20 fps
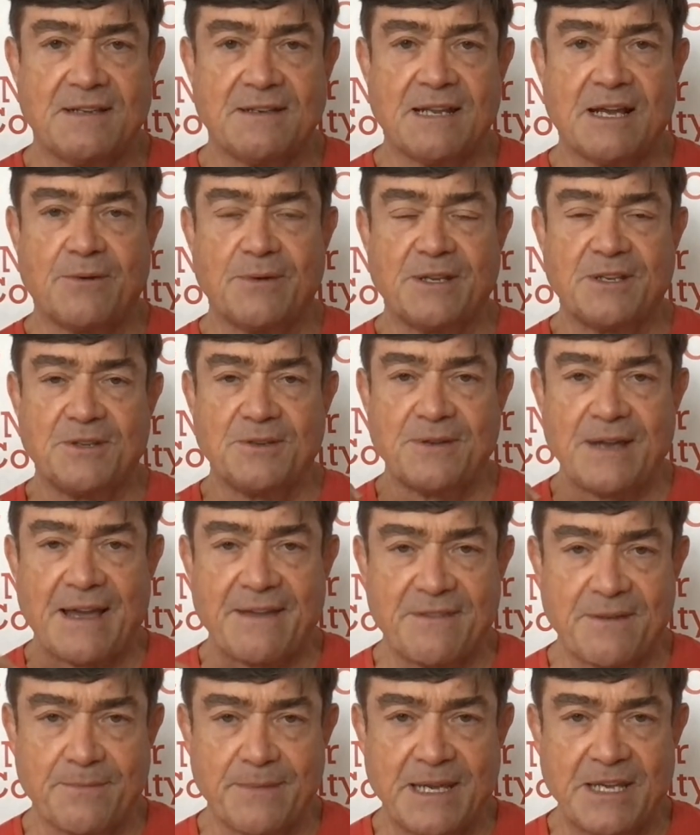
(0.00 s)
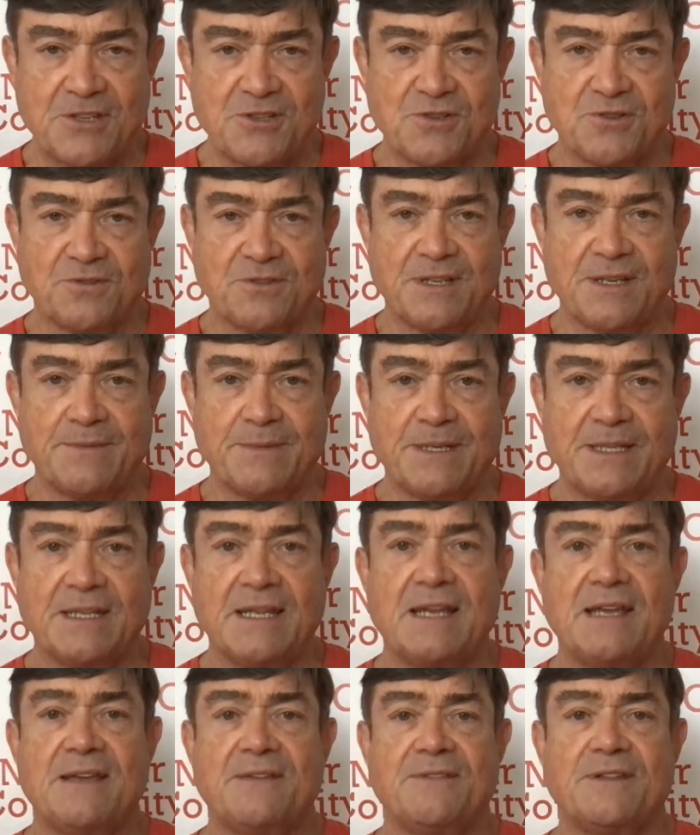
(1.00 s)
Now, we do have the major
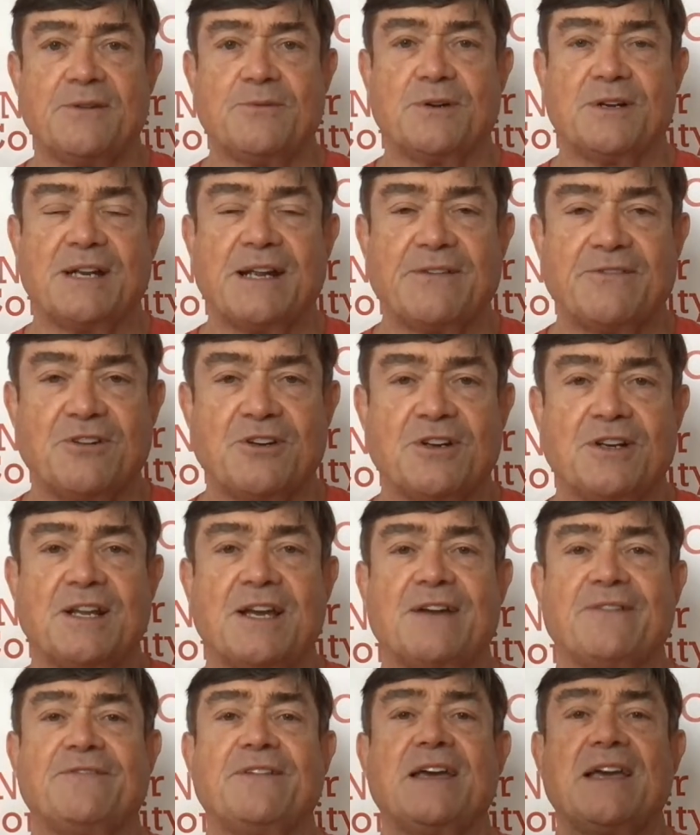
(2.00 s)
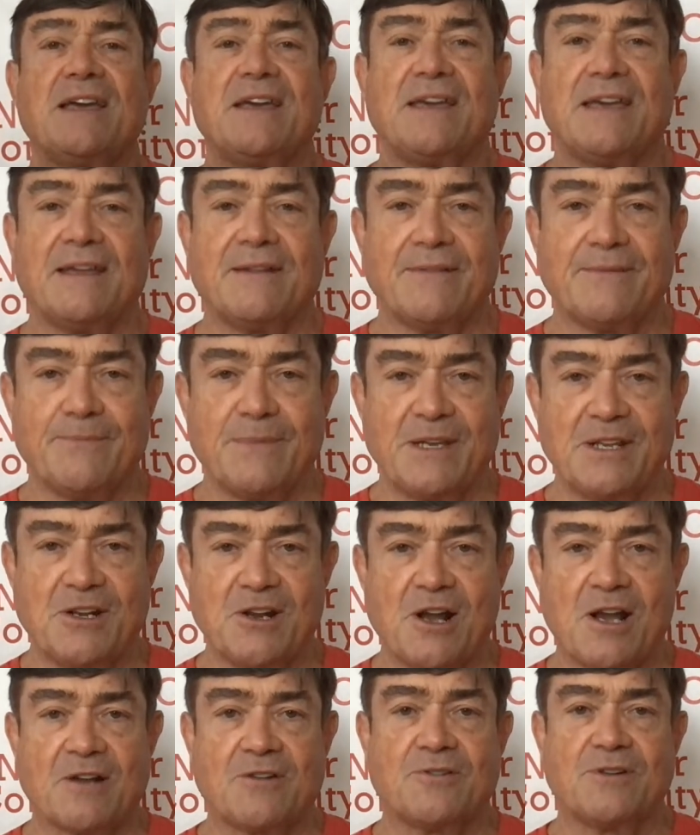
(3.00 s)
limit that we're never enough, and
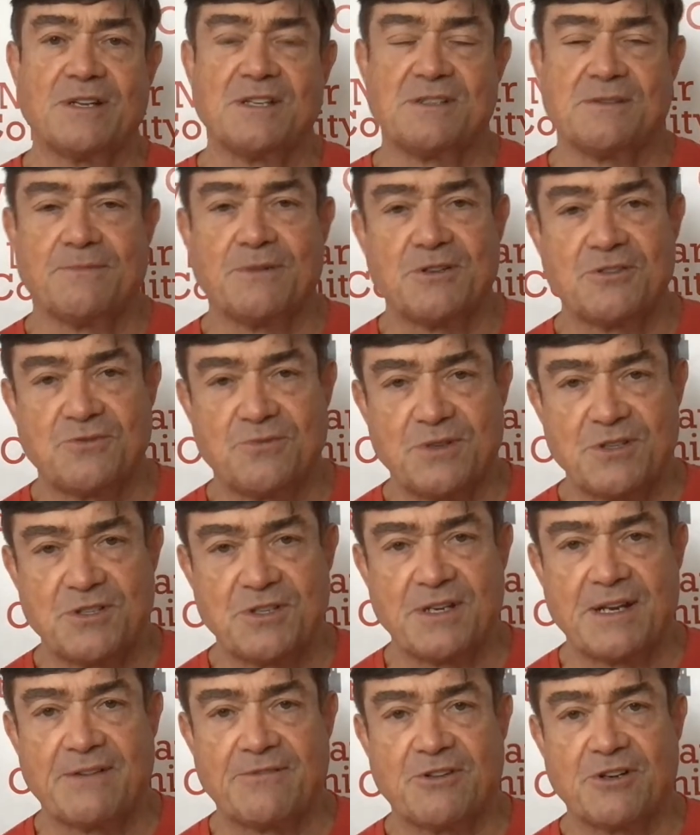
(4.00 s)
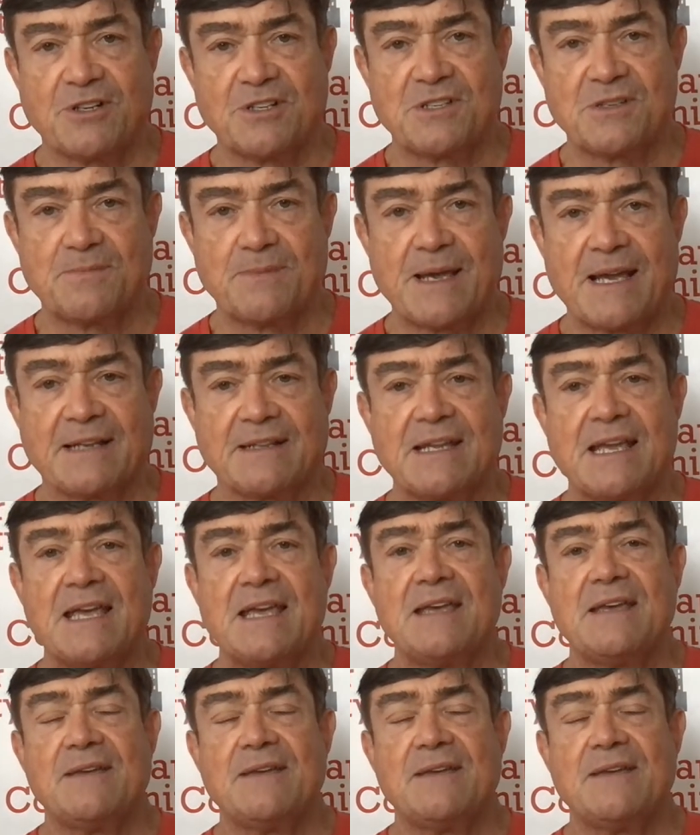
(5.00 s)
mediocrity is the most we should ever expect.